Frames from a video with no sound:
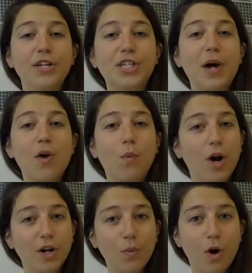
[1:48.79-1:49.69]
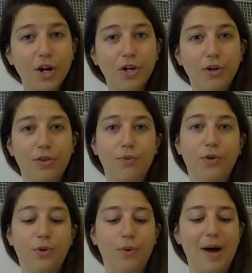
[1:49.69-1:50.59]
So I want to walk y'all
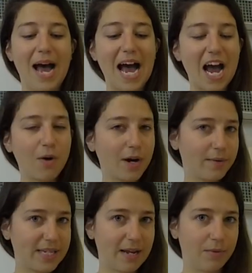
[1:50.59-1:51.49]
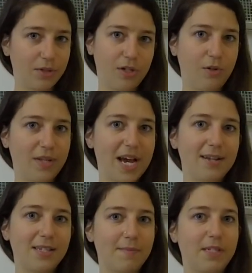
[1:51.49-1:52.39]
through how I was able to do that
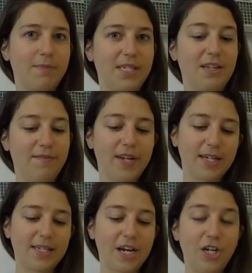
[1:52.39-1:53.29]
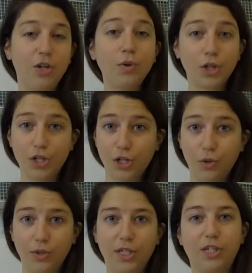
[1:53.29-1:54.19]
and some specifics that you could
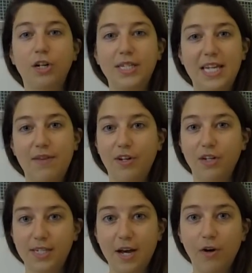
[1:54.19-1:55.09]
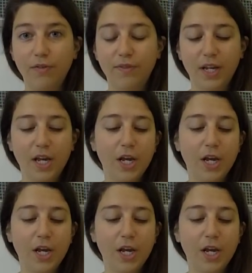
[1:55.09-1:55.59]
do to start saving yourself.